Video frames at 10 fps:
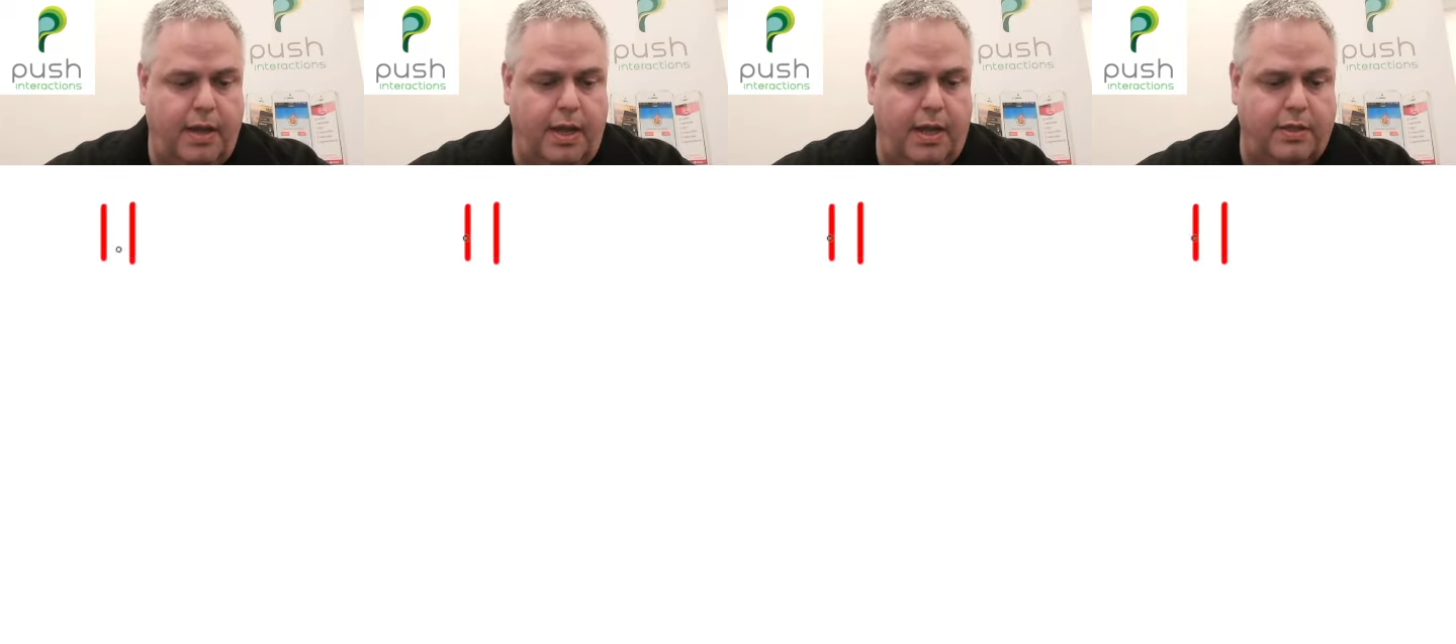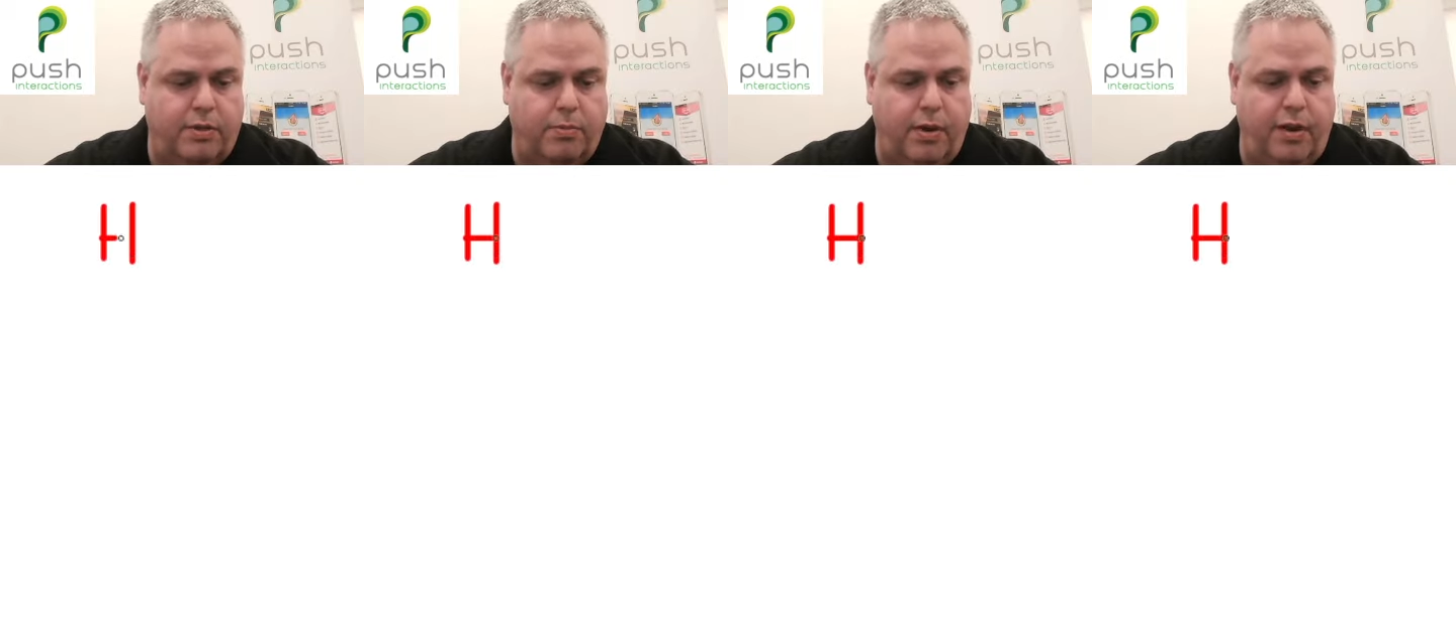And so
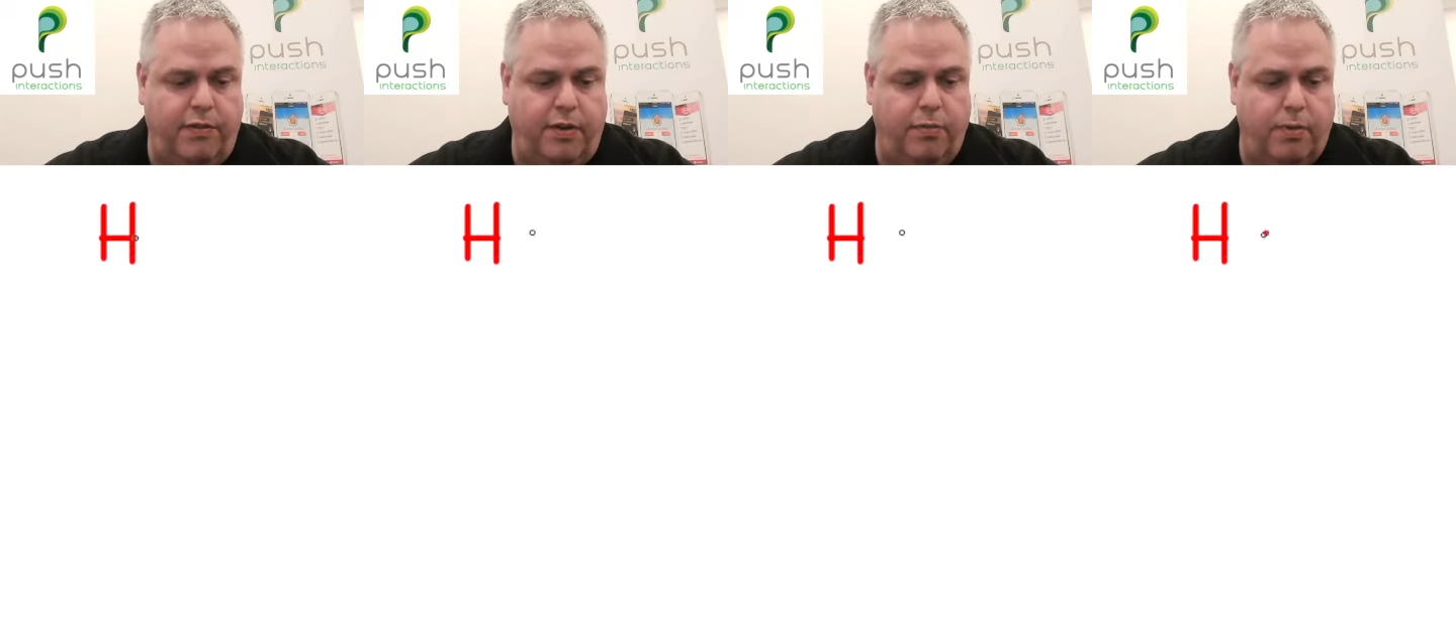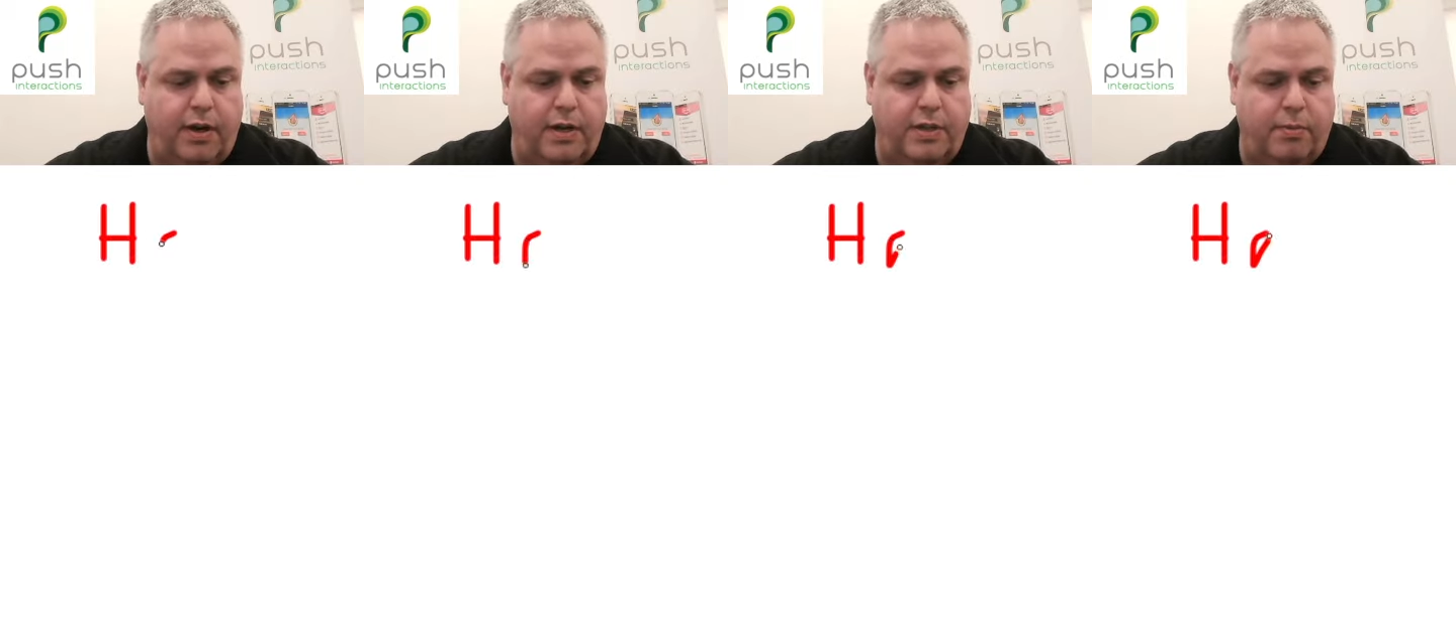what if you run
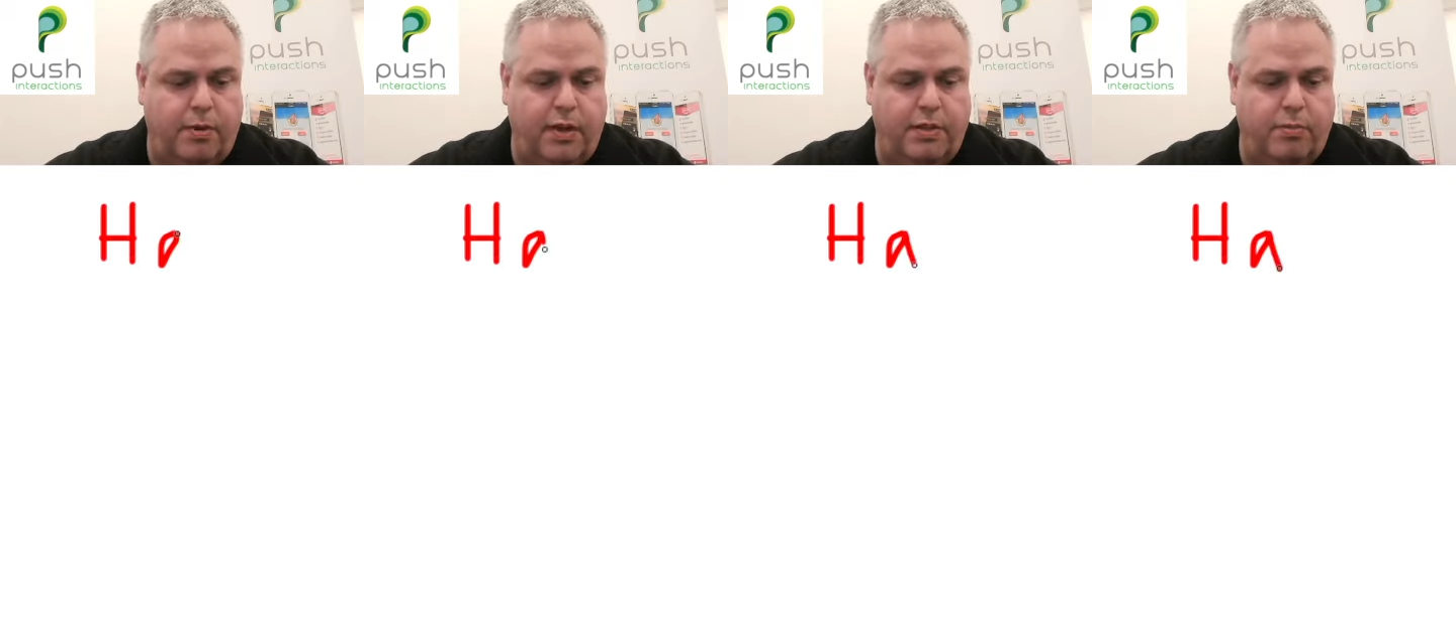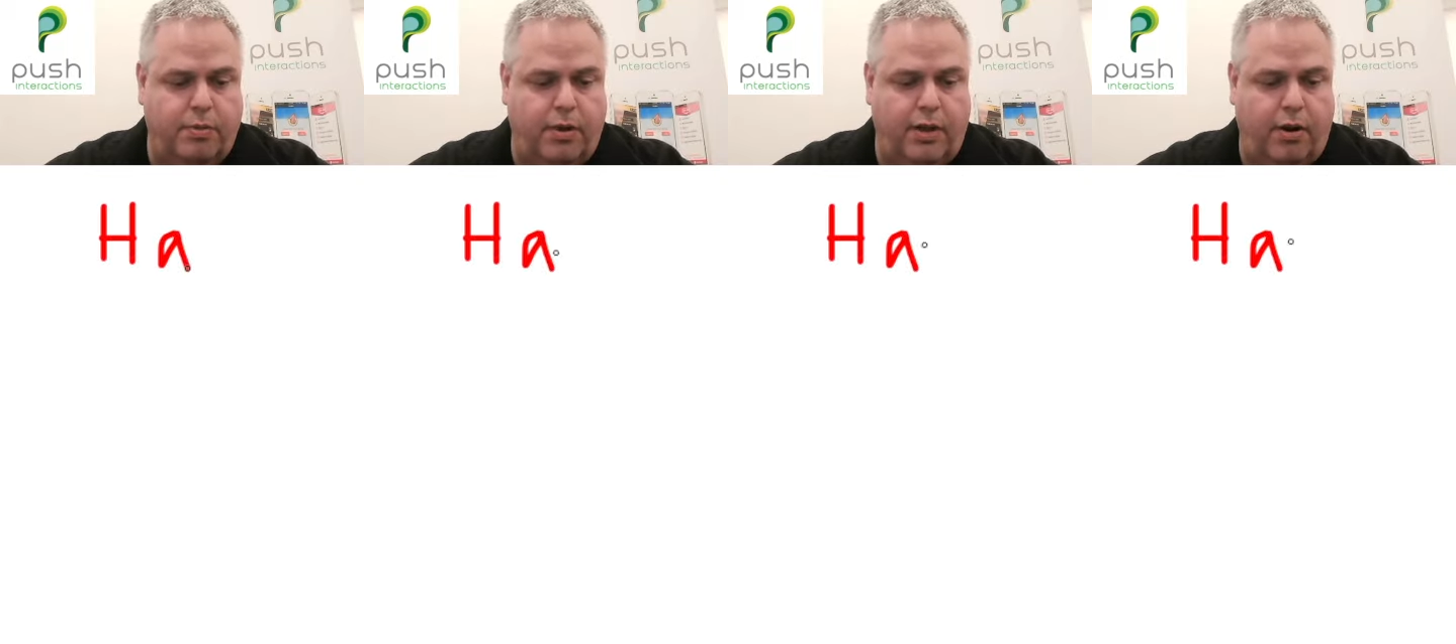into one of these really